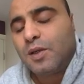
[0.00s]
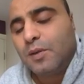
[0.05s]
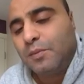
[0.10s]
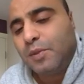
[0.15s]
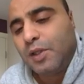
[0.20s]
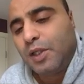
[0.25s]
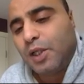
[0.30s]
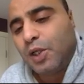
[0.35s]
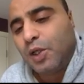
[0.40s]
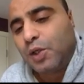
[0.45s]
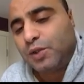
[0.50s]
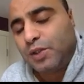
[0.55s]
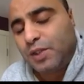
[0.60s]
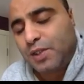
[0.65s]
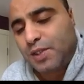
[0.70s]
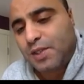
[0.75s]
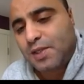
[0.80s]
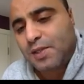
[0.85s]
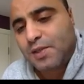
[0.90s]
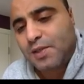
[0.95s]
below
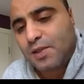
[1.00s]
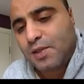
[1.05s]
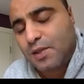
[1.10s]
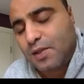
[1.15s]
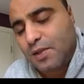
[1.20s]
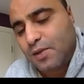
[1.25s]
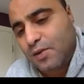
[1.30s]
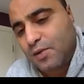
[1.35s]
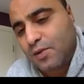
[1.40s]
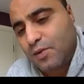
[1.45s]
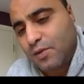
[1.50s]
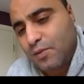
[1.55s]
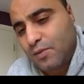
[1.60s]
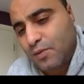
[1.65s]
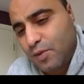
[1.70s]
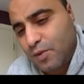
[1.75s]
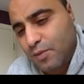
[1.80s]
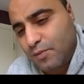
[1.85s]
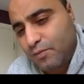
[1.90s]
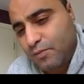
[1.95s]
this
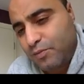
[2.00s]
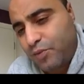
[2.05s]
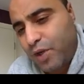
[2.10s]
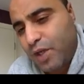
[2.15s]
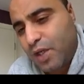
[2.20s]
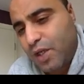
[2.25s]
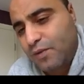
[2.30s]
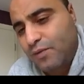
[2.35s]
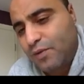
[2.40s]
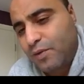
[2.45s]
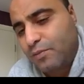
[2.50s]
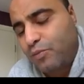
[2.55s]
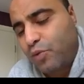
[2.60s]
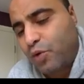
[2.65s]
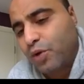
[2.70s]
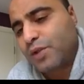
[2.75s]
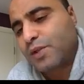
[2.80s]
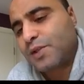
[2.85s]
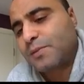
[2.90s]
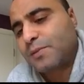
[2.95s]
break-even
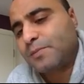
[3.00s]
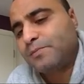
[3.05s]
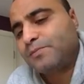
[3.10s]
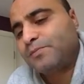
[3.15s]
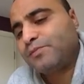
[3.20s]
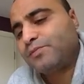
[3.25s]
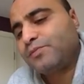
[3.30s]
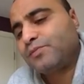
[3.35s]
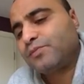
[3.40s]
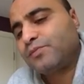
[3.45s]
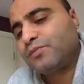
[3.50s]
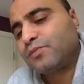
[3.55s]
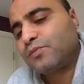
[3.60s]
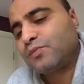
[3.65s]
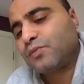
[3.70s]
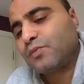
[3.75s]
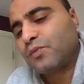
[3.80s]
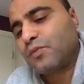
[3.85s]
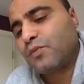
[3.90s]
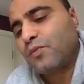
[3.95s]
point.
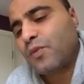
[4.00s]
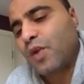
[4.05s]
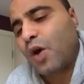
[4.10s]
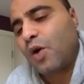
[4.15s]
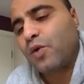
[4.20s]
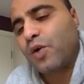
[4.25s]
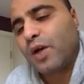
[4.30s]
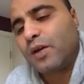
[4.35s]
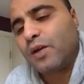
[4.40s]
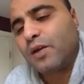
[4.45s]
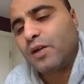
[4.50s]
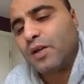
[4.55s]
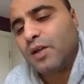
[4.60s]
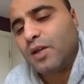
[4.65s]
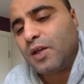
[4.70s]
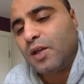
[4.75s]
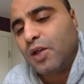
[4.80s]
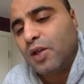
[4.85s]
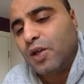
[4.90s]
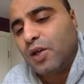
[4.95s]
Okay.
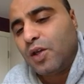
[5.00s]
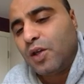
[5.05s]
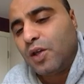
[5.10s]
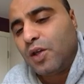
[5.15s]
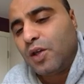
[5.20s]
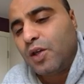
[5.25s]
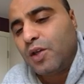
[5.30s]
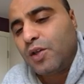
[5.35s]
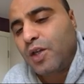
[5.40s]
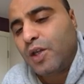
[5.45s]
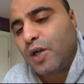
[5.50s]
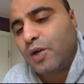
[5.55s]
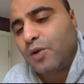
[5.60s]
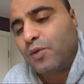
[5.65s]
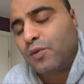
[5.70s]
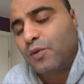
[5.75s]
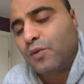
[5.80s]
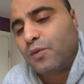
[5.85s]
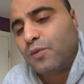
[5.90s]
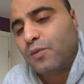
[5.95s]

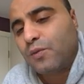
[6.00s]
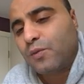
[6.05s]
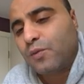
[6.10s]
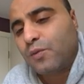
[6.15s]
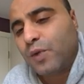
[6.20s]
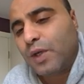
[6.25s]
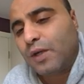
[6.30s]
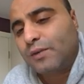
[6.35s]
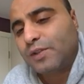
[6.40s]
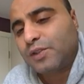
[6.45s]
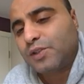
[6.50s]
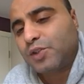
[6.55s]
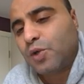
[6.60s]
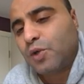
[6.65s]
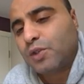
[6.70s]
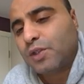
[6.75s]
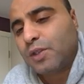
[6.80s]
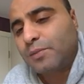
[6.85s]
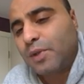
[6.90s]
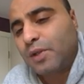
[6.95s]
Now, we haven't
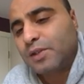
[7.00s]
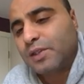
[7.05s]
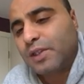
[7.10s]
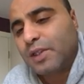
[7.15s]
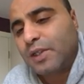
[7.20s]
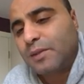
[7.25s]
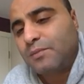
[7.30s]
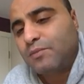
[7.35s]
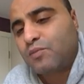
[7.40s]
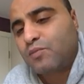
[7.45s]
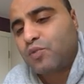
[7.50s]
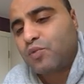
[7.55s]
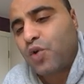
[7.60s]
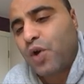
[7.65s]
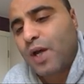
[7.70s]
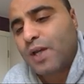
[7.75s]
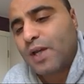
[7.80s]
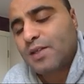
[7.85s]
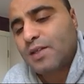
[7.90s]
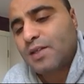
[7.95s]
talked about the
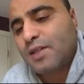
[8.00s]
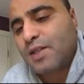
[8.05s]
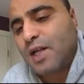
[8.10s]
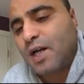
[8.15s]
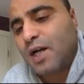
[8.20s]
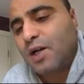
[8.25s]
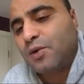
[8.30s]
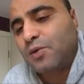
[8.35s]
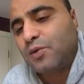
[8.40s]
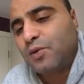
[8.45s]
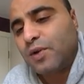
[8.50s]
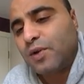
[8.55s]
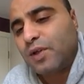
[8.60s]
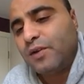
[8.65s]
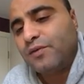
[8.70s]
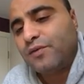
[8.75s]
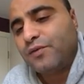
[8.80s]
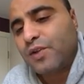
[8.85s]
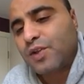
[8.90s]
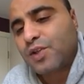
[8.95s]
prices now.
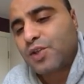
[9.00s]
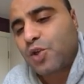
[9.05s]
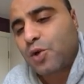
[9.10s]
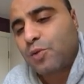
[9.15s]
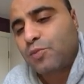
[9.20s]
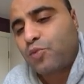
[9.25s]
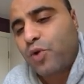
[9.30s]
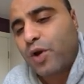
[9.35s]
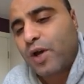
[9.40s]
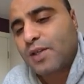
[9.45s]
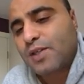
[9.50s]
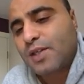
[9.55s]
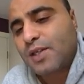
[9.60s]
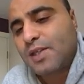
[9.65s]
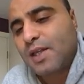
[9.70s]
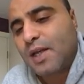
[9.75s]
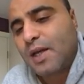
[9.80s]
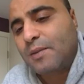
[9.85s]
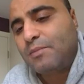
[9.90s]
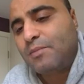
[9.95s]
If the stock price
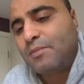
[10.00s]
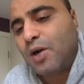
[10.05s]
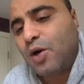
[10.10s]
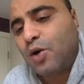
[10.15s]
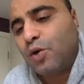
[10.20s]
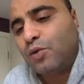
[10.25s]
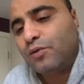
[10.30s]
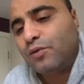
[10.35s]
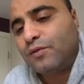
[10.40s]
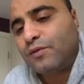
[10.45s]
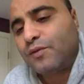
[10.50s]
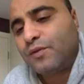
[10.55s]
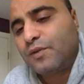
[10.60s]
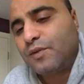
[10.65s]
is above,